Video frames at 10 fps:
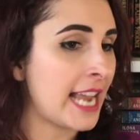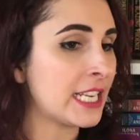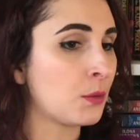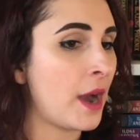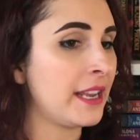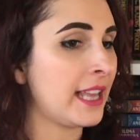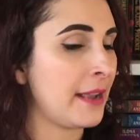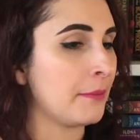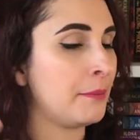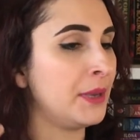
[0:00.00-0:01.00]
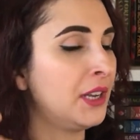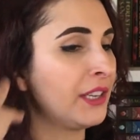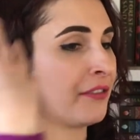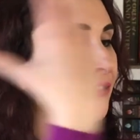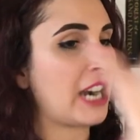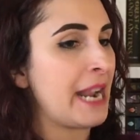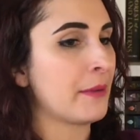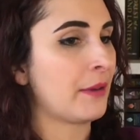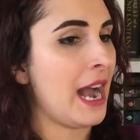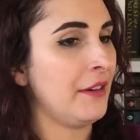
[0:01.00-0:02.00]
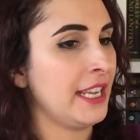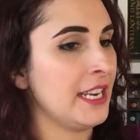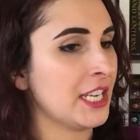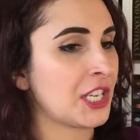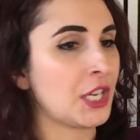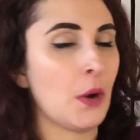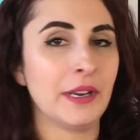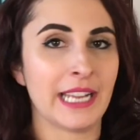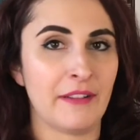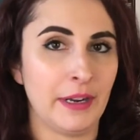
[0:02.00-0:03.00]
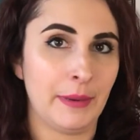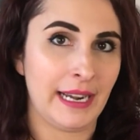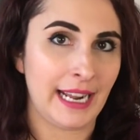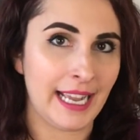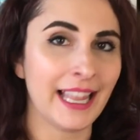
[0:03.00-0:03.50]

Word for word: I just want to like build a frame around it and just show it to everybody.